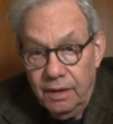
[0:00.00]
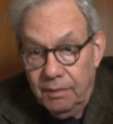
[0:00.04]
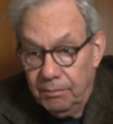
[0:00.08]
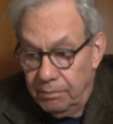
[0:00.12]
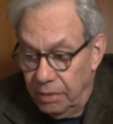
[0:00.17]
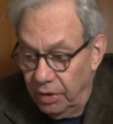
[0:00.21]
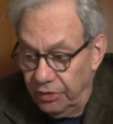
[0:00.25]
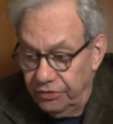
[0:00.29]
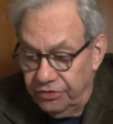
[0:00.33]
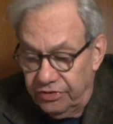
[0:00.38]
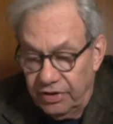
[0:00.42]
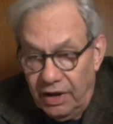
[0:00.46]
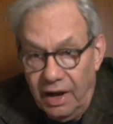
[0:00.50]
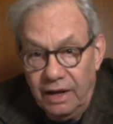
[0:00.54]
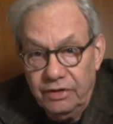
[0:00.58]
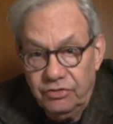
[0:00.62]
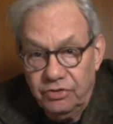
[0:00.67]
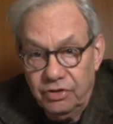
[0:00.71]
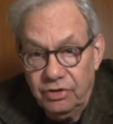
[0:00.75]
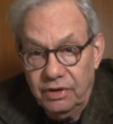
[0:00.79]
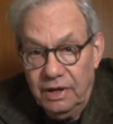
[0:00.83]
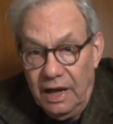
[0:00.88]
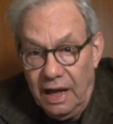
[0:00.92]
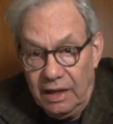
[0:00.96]
Both
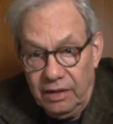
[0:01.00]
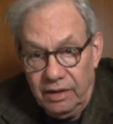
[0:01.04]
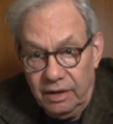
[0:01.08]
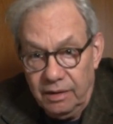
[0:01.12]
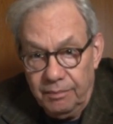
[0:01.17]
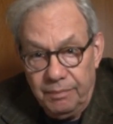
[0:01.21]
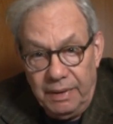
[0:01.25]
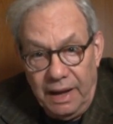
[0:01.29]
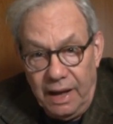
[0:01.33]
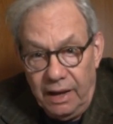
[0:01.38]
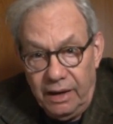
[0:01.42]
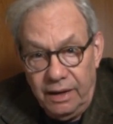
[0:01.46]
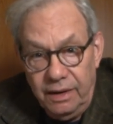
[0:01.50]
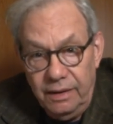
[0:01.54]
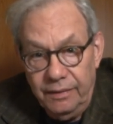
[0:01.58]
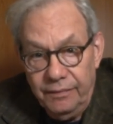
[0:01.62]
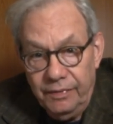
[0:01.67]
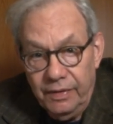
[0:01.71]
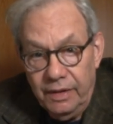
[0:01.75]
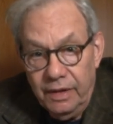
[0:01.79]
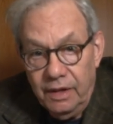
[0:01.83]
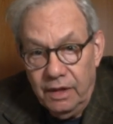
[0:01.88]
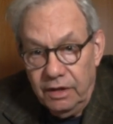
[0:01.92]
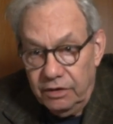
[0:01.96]
sides are yelling about it.
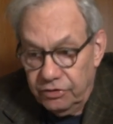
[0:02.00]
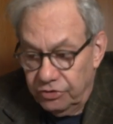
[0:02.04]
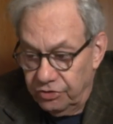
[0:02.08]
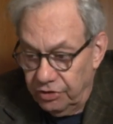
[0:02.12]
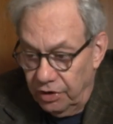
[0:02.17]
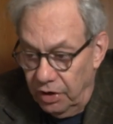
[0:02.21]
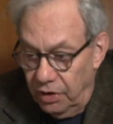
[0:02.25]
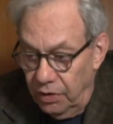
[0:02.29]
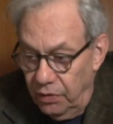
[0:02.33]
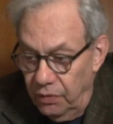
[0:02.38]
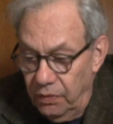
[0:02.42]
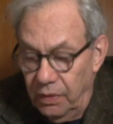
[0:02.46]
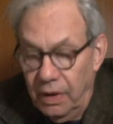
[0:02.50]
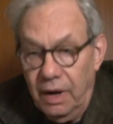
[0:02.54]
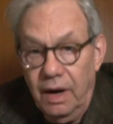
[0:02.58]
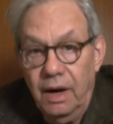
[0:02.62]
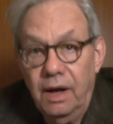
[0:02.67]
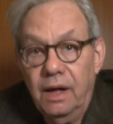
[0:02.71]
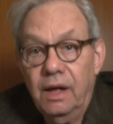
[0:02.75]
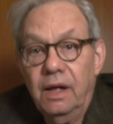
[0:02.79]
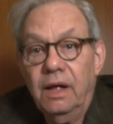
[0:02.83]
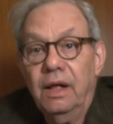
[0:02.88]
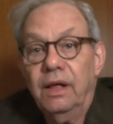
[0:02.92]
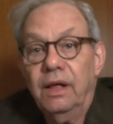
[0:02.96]

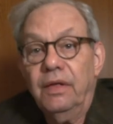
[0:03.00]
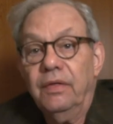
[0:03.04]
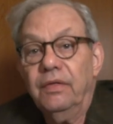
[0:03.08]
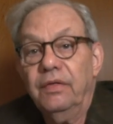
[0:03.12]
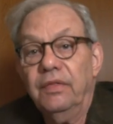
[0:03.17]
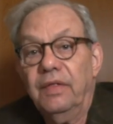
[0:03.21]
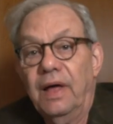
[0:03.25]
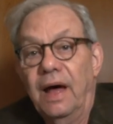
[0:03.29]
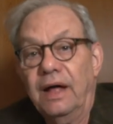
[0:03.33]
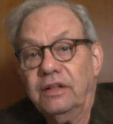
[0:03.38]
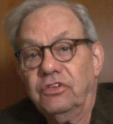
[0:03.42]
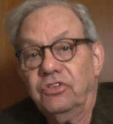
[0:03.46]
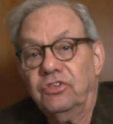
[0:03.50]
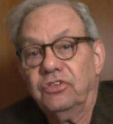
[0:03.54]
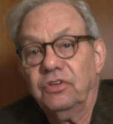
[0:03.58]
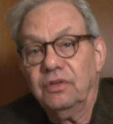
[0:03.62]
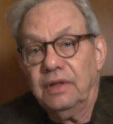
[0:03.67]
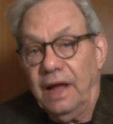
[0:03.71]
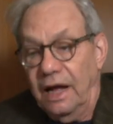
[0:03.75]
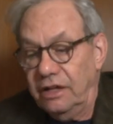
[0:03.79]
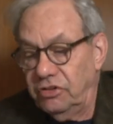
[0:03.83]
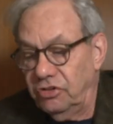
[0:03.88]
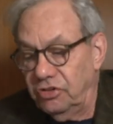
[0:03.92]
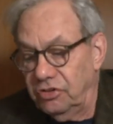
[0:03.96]
So that's
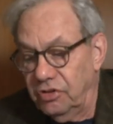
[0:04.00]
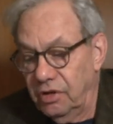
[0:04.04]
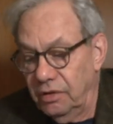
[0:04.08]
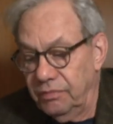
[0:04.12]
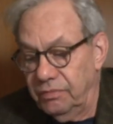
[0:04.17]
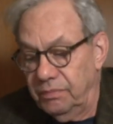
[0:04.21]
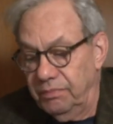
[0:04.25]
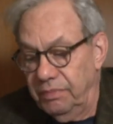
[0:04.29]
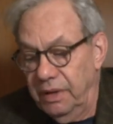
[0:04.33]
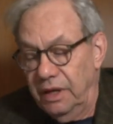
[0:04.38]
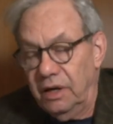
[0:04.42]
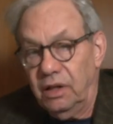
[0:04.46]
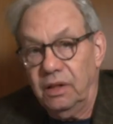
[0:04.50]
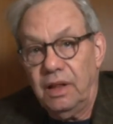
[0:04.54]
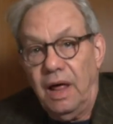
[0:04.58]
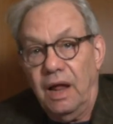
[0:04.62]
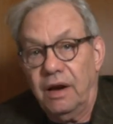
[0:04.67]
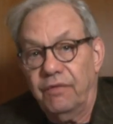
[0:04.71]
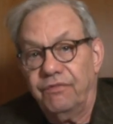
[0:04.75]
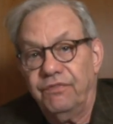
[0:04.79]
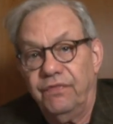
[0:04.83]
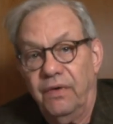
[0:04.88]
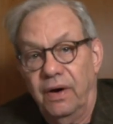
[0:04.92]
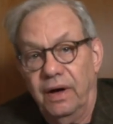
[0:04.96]
been a
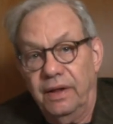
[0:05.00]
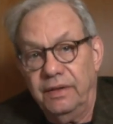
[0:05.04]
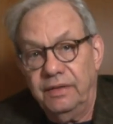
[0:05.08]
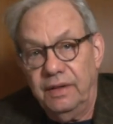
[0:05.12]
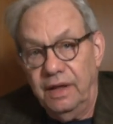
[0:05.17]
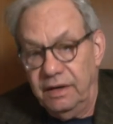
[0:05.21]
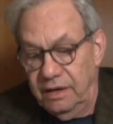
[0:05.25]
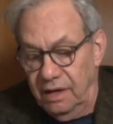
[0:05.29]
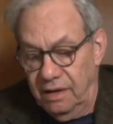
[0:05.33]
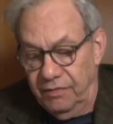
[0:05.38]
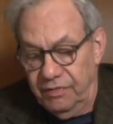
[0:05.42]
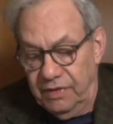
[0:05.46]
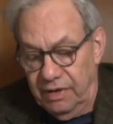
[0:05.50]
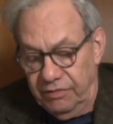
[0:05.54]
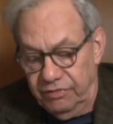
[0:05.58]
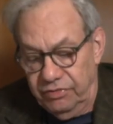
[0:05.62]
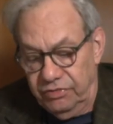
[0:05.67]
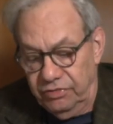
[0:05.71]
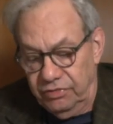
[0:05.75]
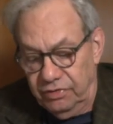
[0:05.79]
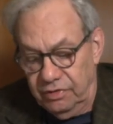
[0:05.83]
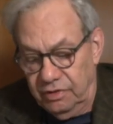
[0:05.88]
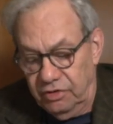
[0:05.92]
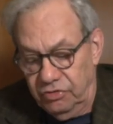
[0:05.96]
lot of fun.
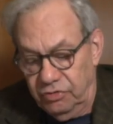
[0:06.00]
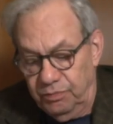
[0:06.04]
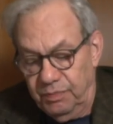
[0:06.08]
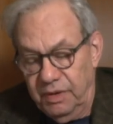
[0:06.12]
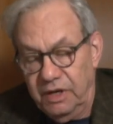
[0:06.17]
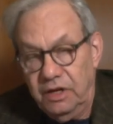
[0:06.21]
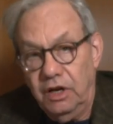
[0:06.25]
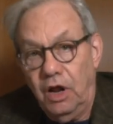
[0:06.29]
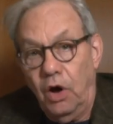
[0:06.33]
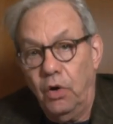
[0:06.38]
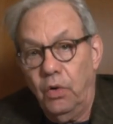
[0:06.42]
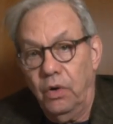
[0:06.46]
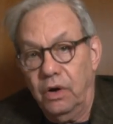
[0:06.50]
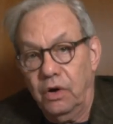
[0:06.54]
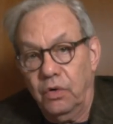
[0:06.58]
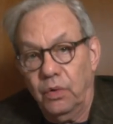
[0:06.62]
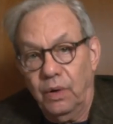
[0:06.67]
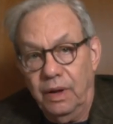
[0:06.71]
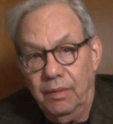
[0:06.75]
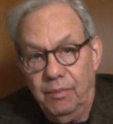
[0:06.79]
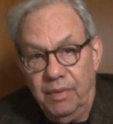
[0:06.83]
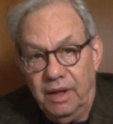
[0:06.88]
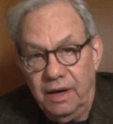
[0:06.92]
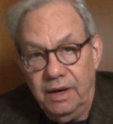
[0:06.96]
There's been no
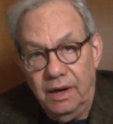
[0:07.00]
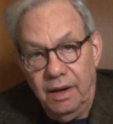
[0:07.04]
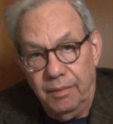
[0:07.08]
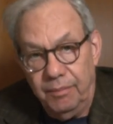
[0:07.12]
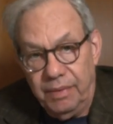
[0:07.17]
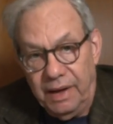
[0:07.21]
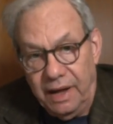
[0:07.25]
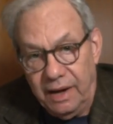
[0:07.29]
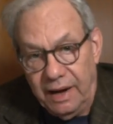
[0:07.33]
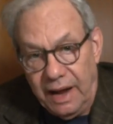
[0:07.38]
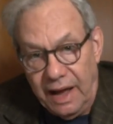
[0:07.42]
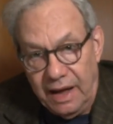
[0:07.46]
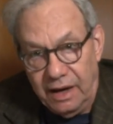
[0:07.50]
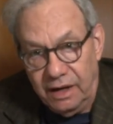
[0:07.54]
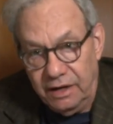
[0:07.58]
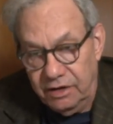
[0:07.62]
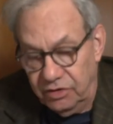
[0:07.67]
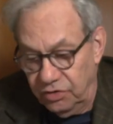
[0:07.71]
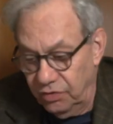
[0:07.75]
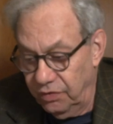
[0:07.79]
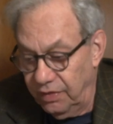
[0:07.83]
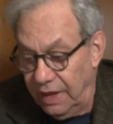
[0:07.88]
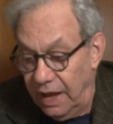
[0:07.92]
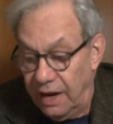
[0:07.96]
agreement about how to
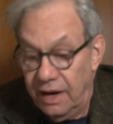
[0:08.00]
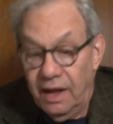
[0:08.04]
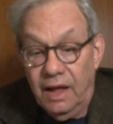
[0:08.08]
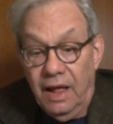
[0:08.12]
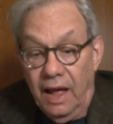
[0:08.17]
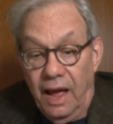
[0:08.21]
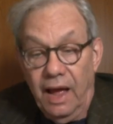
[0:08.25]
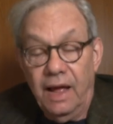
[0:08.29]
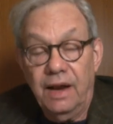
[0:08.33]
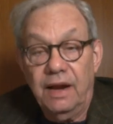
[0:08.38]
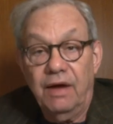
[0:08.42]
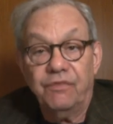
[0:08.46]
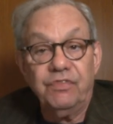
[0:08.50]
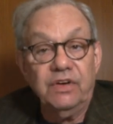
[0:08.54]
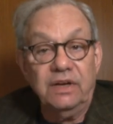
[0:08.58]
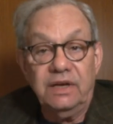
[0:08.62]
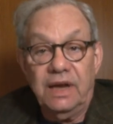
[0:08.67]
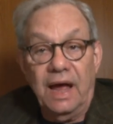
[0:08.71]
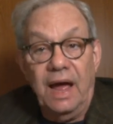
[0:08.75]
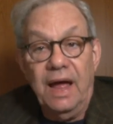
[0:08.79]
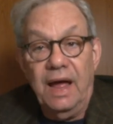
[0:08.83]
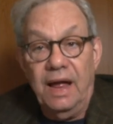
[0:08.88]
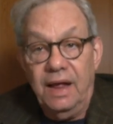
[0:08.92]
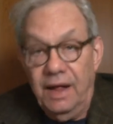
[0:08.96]
do that, and every
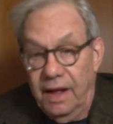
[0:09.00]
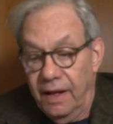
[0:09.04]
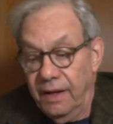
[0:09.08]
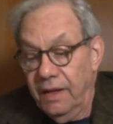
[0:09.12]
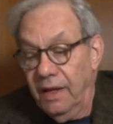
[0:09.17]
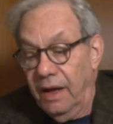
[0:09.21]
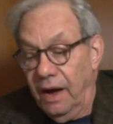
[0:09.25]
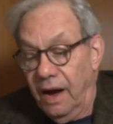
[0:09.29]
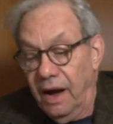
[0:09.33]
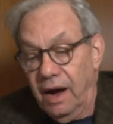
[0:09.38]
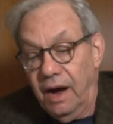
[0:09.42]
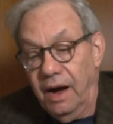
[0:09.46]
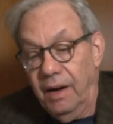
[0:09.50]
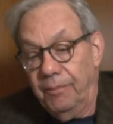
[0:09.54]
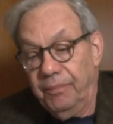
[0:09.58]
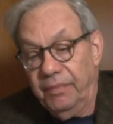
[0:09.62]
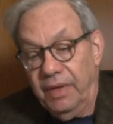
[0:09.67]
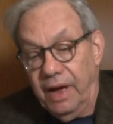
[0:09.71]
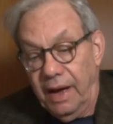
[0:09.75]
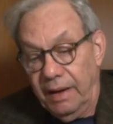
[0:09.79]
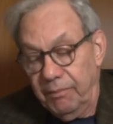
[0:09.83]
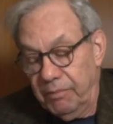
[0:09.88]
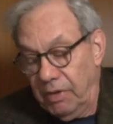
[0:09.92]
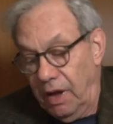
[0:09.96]
day. I'm
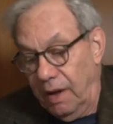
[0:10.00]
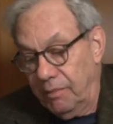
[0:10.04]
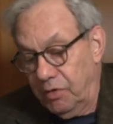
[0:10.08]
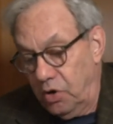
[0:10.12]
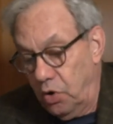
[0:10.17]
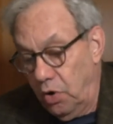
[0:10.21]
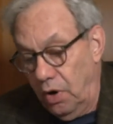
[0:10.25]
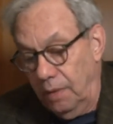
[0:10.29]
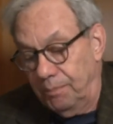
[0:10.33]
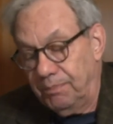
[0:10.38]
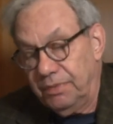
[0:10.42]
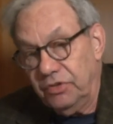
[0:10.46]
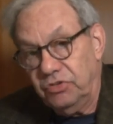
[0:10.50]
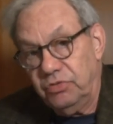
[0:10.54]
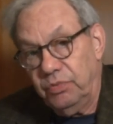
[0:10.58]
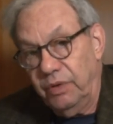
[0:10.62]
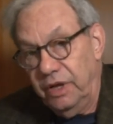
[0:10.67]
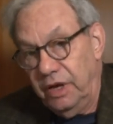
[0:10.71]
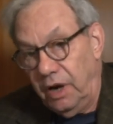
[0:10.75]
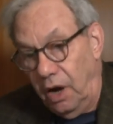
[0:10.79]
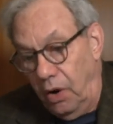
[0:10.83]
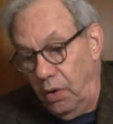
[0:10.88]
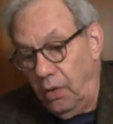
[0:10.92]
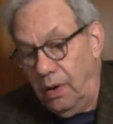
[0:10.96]
caught
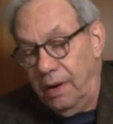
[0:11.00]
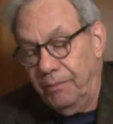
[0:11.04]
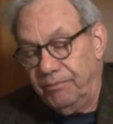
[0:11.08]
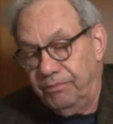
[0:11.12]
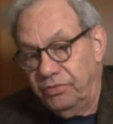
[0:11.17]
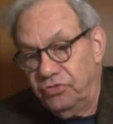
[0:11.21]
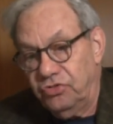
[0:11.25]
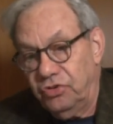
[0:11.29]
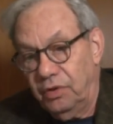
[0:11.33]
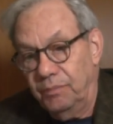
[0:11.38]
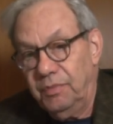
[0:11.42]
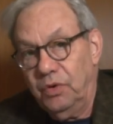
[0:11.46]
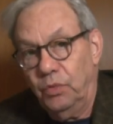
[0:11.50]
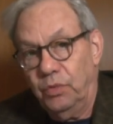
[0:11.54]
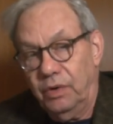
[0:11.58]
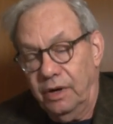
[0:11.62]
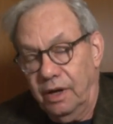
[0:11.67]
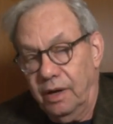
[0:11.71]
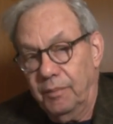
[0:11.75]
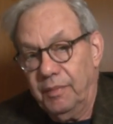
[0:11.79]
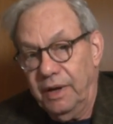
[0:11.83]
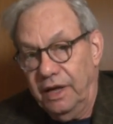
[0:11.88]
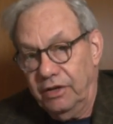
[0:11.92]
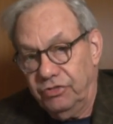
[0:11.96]
between, oh, I should be
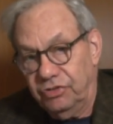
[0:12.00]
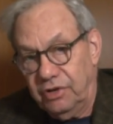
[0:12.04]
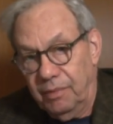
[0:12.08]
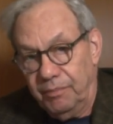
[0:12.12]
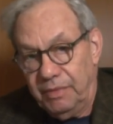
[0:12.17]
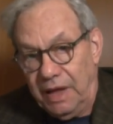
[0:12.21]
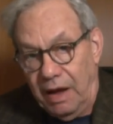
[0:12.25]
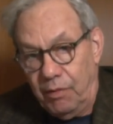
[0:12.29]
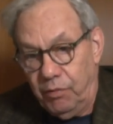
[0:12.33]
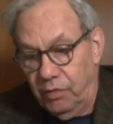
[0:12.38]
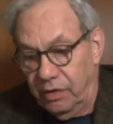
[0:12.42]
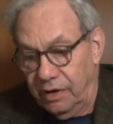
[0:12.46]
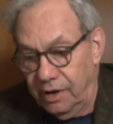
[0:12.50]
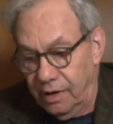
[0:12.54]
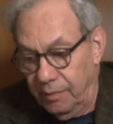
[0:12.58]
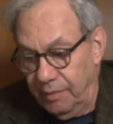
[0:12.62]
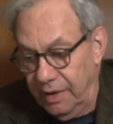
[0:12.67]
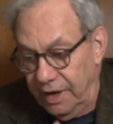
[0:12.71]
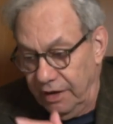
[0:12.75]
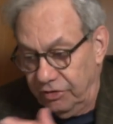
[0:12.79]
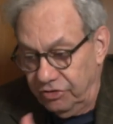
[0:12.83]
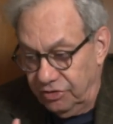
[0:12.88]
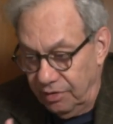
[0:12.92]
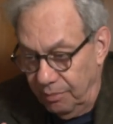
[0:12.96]
wearing a mask, I'm not wearing a
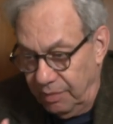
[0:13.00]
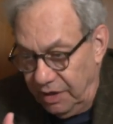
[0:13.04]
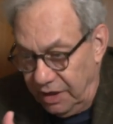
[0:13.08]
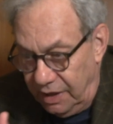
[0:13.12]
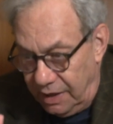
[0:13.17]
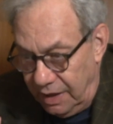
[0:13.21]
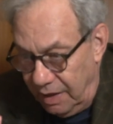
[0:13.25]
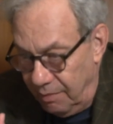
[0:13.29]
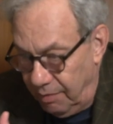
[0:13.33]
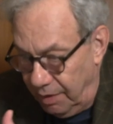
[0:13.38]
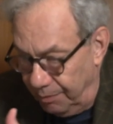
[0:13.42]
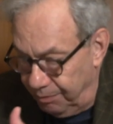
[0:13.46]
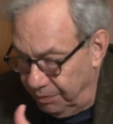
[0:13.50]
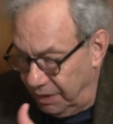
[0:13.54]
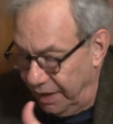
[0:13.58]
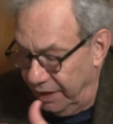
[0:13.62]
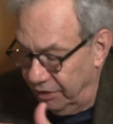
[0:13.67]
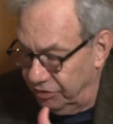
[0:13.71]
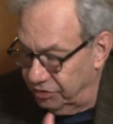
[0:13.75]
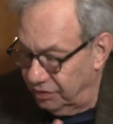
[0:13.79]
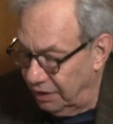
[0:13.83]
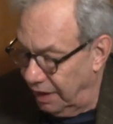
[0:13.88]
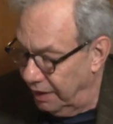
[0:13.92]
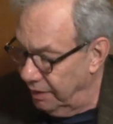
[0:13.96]
mask. Somebody came up
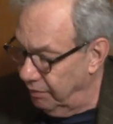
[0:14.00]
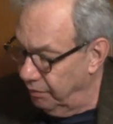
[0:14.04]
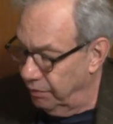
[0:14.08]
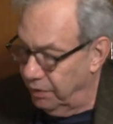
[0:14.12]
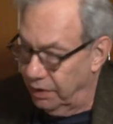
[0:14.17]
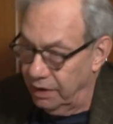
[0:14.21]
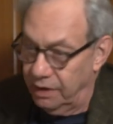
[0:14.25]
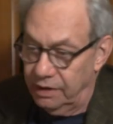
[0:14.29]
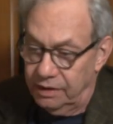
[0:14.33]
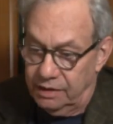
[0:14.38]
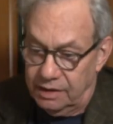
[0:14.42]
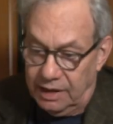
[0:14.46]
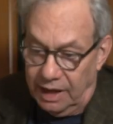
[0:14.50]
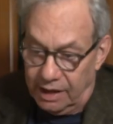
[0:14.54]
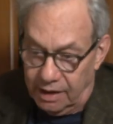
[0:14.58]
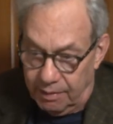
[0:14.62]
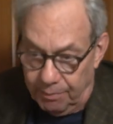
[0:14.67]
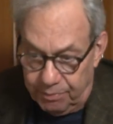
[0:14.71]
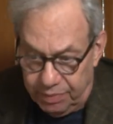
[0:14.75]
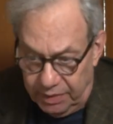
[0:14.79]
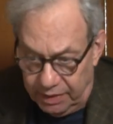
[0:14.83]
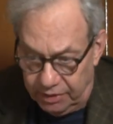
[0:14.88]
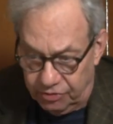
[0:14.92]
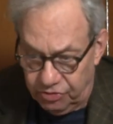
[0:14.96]
last night and wanted to take
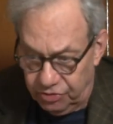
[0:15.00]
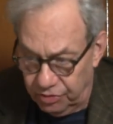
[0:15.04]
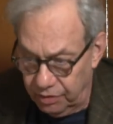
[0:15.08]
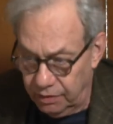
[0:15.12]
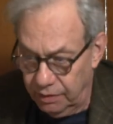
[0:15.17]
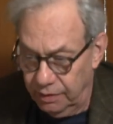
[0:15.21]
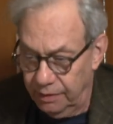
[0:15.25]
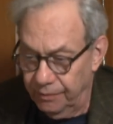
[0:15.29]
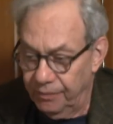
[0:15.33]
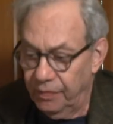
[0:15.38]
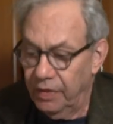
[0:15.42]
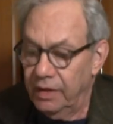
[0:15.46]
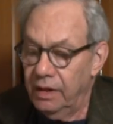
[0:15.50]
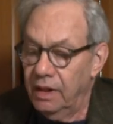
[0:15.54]
a picture and